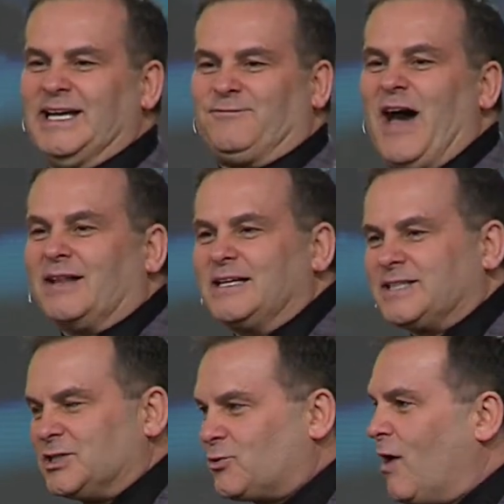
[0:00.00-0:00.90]
In fact,
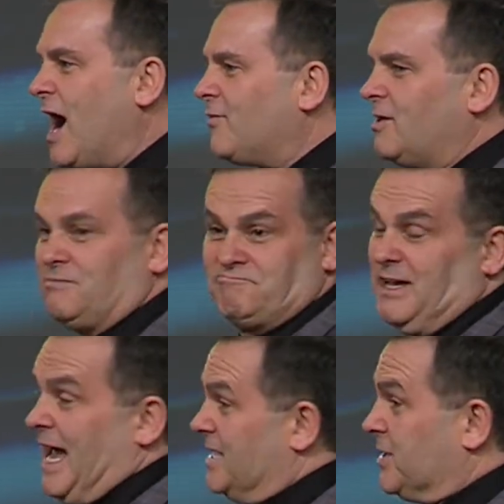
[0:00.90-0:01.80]
as I travel,
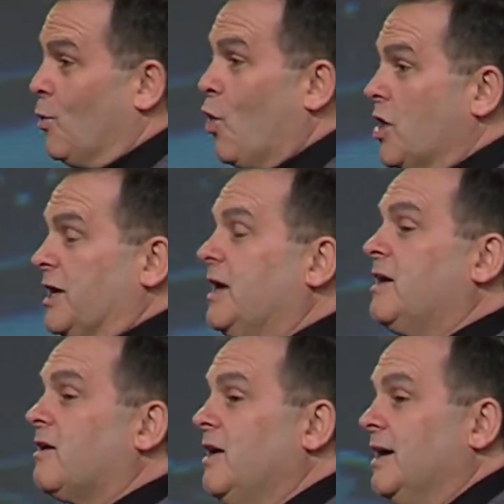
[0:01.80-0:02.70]
as I work
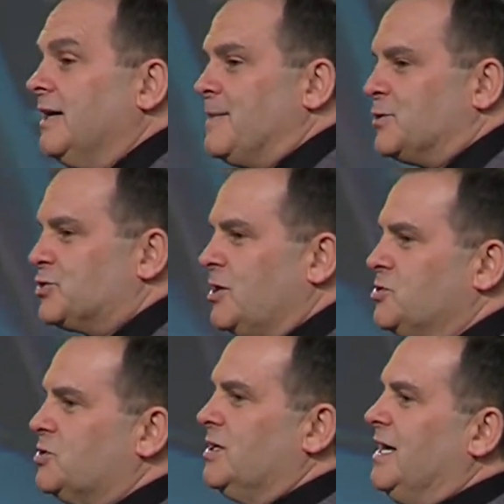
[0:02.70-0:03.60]
here in the
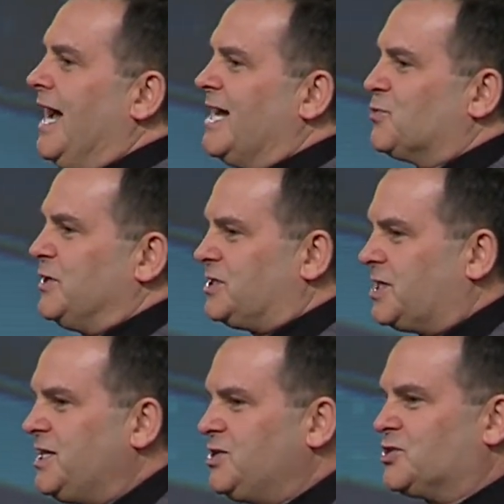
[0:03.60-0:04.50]
church, as we
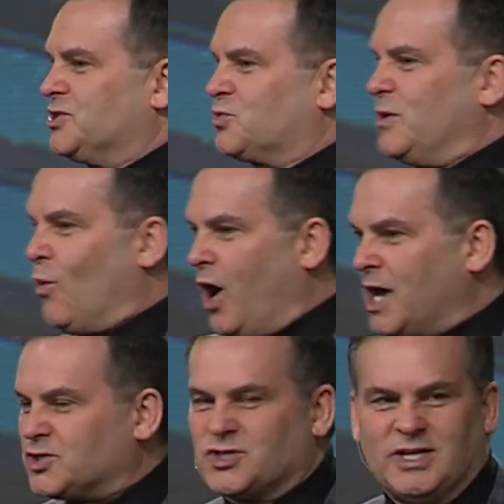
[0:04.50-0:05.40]
teach, as we
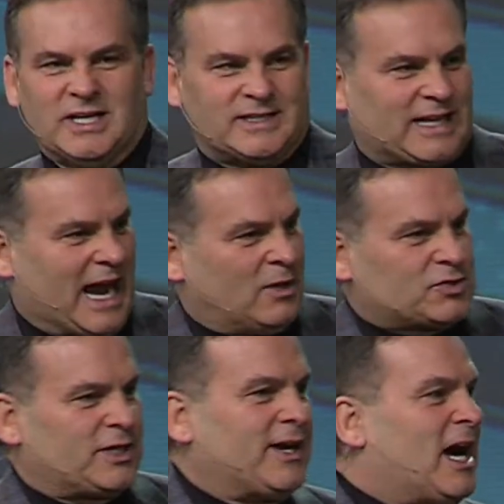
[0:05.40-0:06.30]
watch the
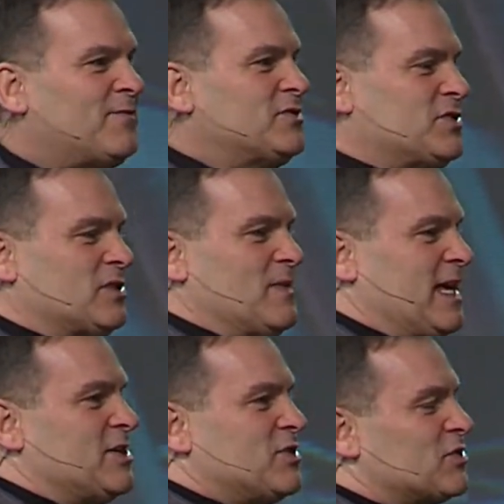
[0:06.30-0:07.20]
counseling offices and
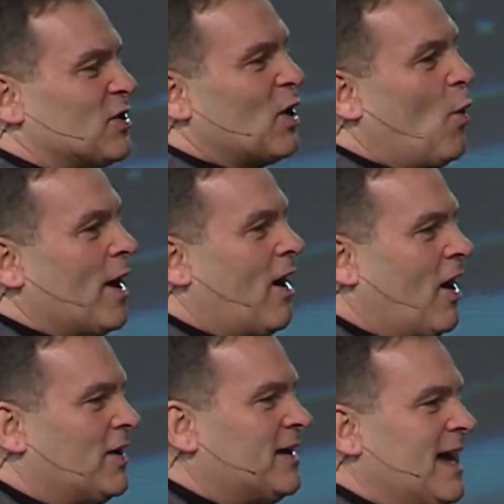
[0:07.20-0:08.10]
the issues that are going
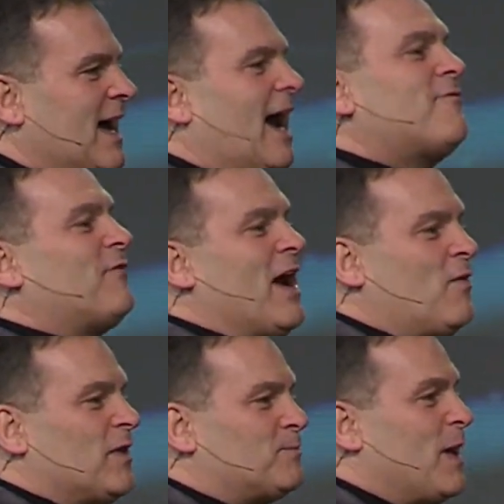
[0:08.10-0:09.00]
on, I have
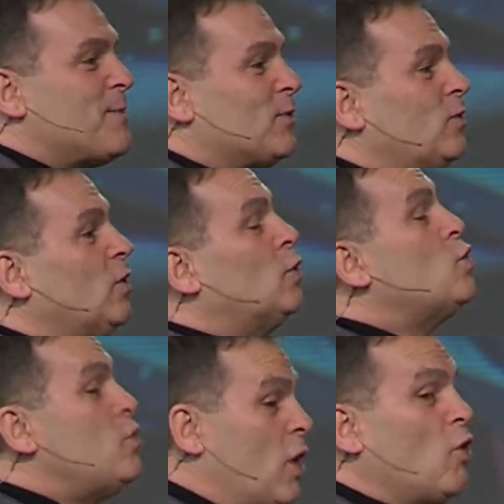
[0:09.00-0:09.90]
found that people
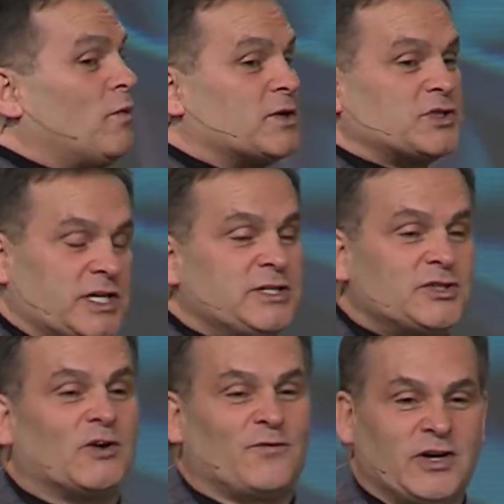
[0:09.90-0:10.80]
who know their
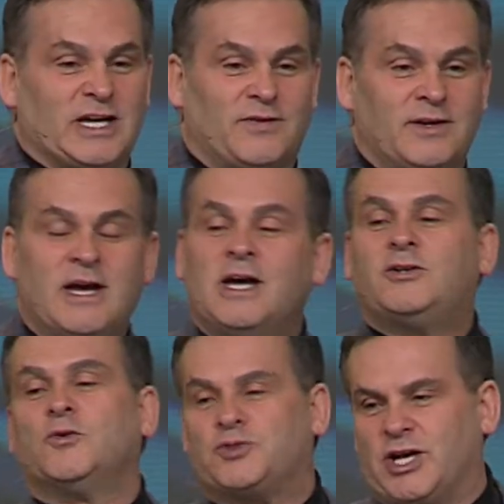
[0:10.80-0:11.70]
sins are forgiven
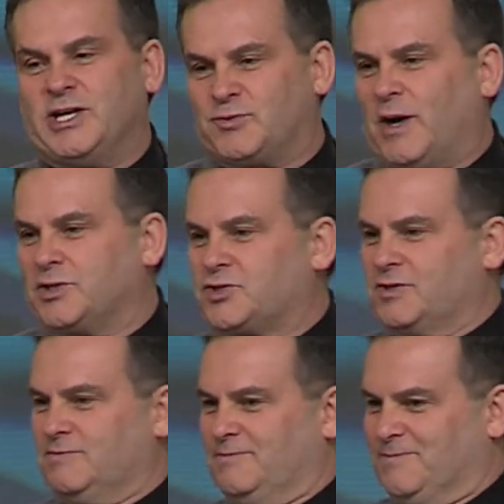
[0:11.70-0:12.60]
don't change much.